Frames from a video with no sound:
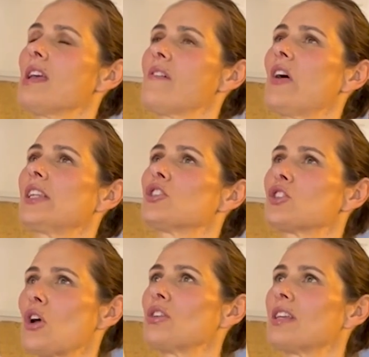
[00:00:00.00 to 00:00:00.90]
if I
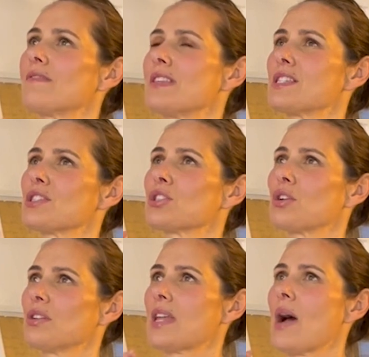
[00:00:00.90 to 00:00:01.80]
don't give this a
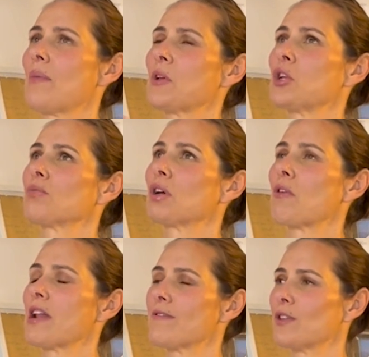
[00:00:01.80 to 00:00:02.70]
shot now, I'm going to
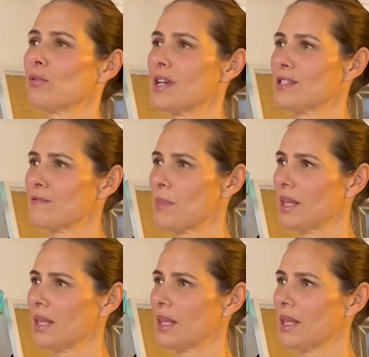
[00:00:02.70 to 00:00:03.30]
regret it for the rest of my